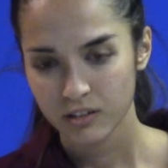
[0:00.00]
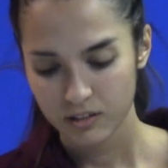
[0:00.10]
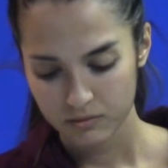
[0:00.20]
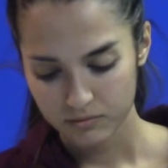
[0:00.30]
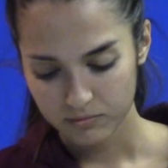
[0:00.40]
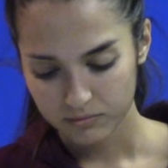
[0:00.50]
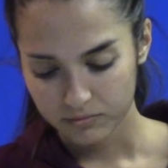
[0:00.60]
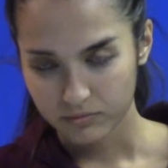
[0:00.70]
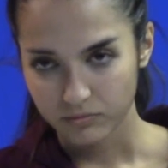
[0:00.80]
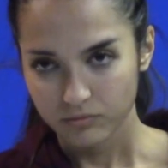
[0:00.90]
the only
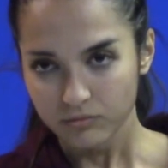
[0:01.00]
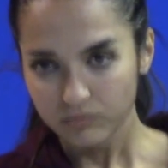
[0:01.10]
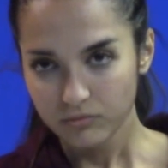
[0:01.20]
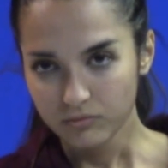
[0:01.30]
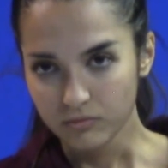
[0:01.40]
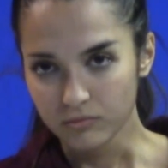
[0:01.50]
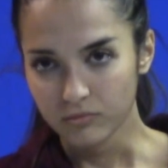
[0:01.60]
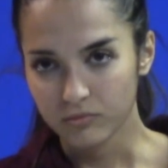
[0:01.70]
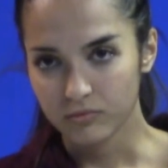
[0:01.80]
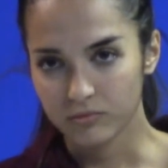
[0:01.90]
person who can take the blame
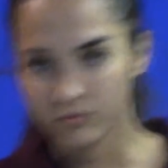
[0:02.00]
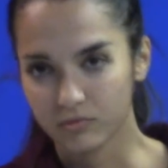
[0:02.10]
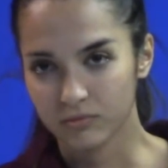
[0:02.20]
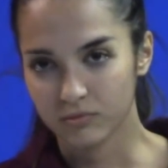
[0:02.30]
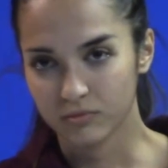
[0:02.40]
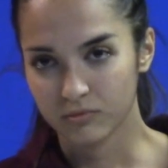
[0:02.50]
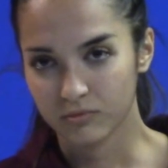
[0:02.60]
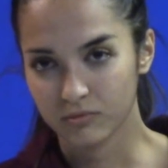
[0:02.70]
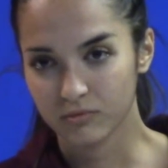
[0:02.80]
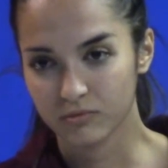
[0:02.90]
for your brother's death is the
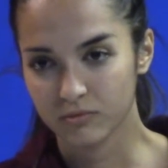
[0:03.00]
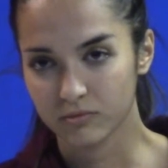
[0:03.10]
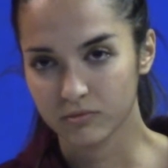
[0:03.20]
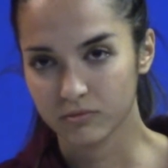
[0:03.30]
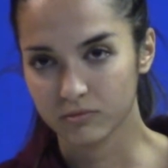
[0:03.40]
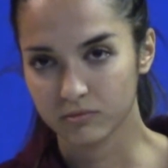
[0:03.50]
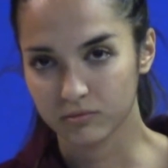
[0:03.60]
man who pulled the trigger.